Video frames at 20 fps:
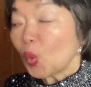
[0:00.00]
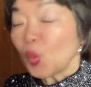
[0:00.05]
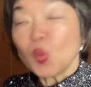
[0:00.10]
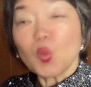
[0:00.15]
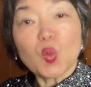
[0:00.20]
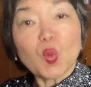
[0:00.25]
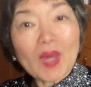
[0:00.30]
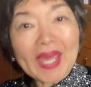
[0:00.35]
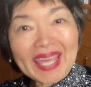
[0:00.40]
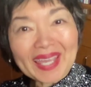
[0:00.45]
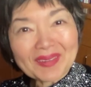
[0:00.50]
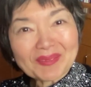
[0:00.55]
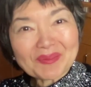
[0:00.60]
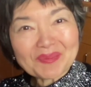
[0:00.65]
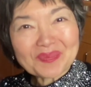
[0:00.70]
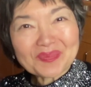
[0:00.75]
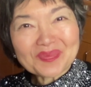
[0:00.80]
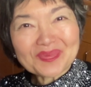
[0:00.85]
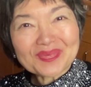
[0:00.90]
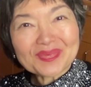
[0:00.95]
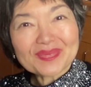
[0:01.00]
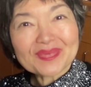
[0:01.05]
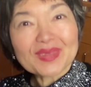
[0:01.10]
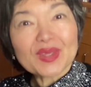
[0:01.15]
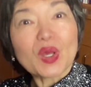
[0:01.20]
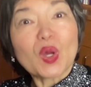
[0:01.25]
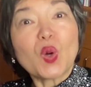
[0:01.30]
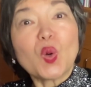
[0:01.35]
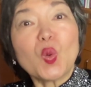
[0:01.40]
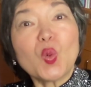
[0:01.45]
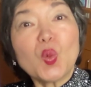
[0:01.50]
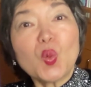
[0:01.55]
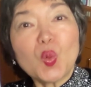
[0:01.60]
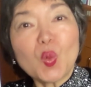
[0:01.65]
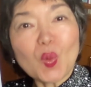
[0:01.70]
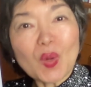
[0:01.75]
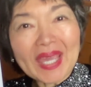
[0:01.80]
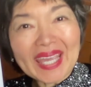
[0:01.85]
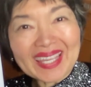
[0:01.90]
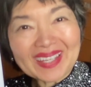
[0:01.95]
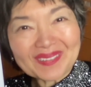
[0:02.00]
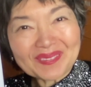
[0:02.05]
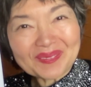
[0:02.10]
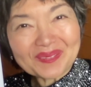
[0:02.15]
Ue. Ue.